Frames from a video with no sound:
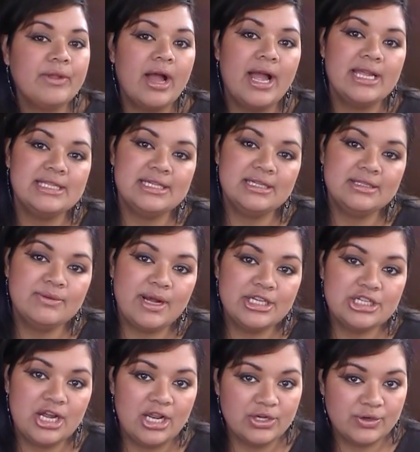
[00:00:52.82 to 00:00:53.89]
I did watch
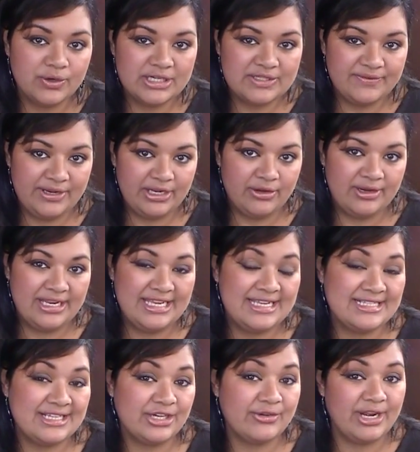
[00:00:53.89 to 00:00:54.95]
Encore's video and he
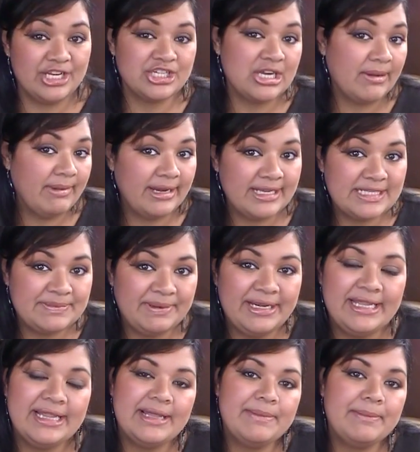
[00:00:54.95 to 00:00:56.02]
does a great job at
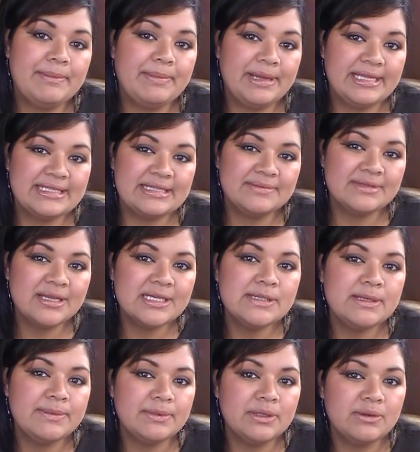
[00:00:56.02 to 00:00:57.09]
explaining them, but sometimes
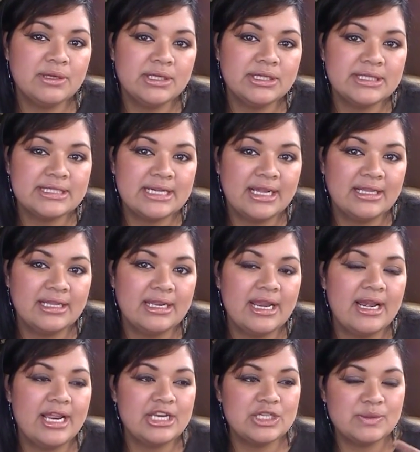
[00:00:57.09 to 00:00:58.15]
people don't understand it
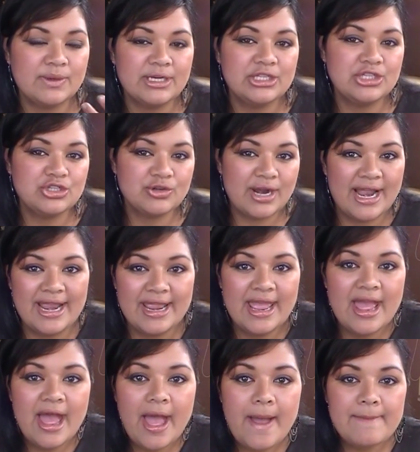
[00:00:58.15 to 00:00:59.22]
and I just wanted to try
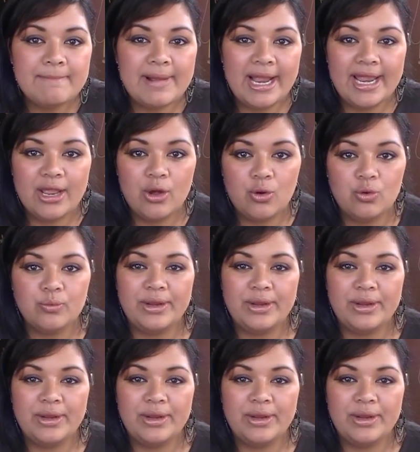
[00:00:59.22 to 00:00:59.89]
my own